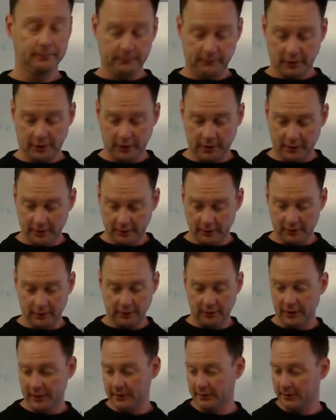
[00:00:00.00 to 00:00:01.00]
All right, good,
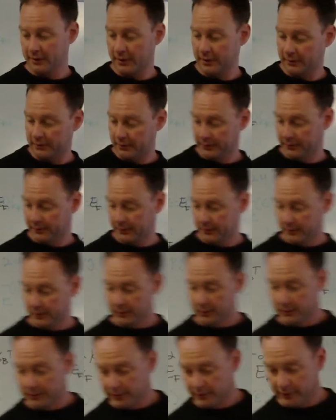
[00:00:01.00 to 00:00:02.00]
thanks guys.
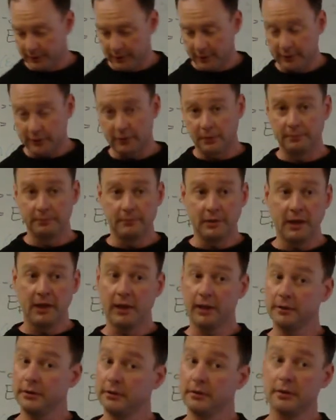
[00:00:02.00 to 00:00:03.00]
So
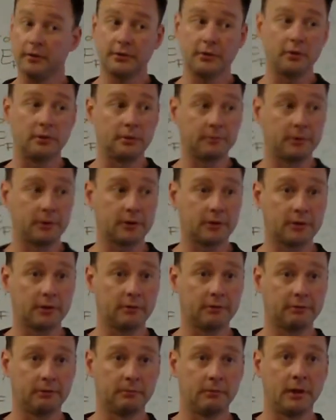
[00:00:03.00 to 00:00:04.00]
hand in those homeworks though
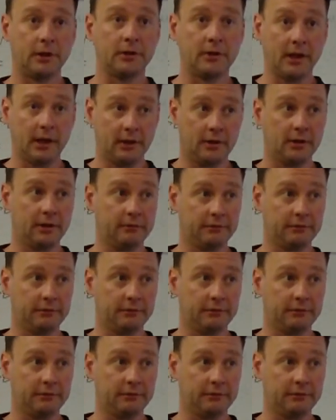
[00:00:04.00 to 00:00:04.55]
for Monday